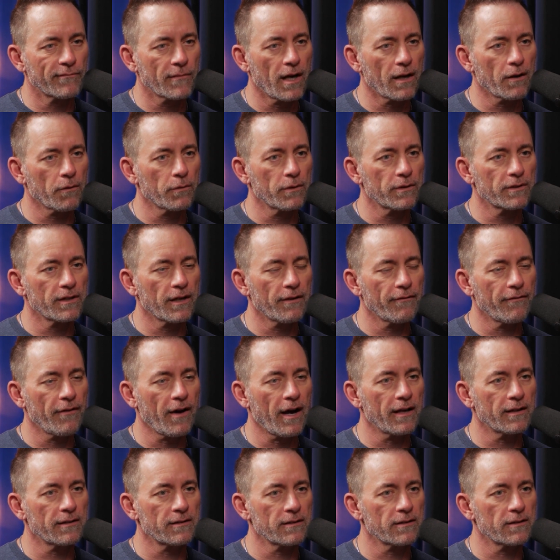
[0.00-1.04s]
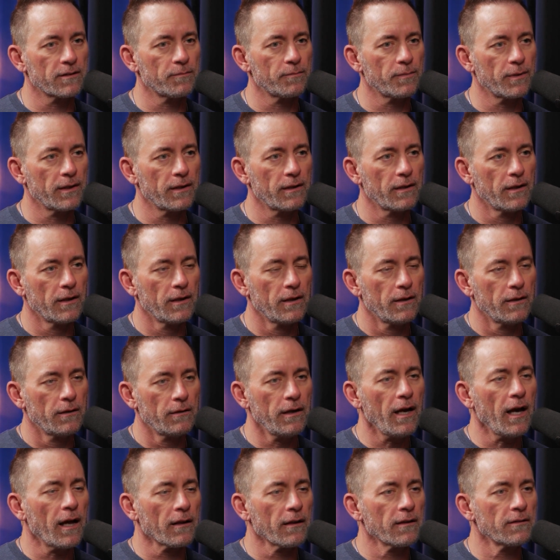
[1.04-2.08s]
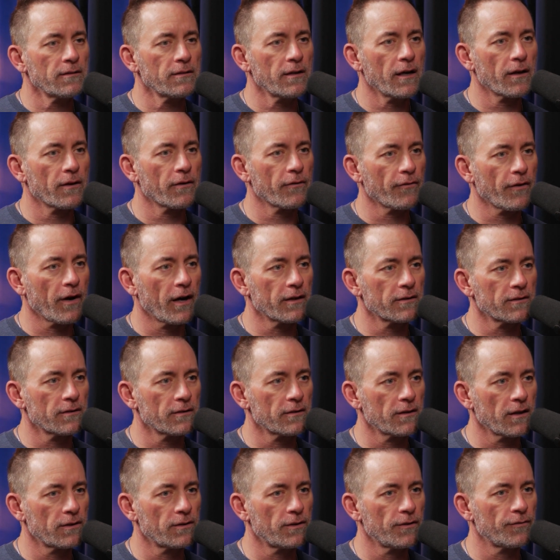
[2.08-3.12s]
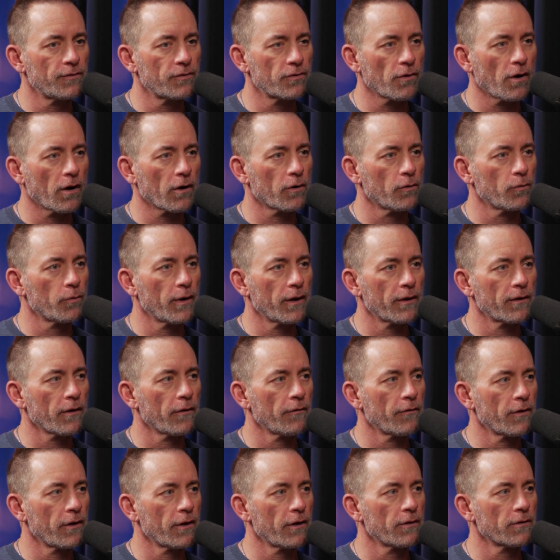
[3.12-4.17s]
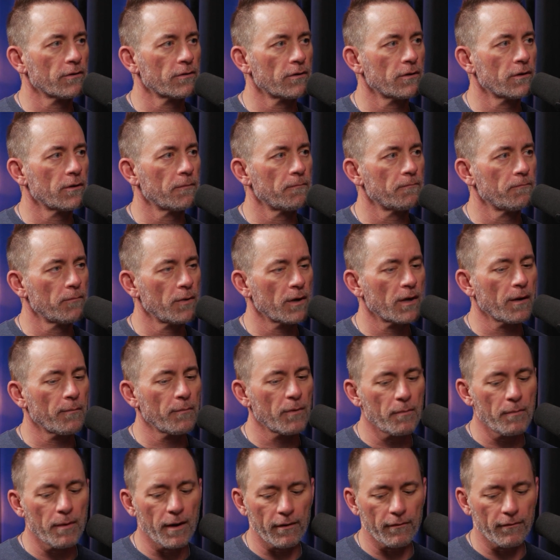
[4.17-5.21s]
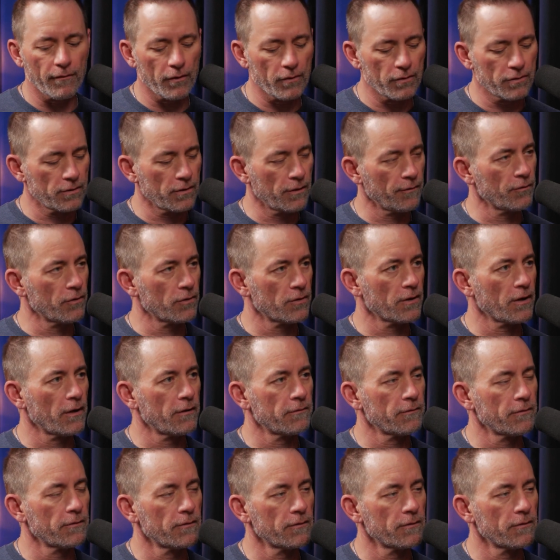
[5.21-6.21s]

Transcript: I don't want to say vices, but yeah, let's say other vices that you've struggled with over the years to become the better version of yourself.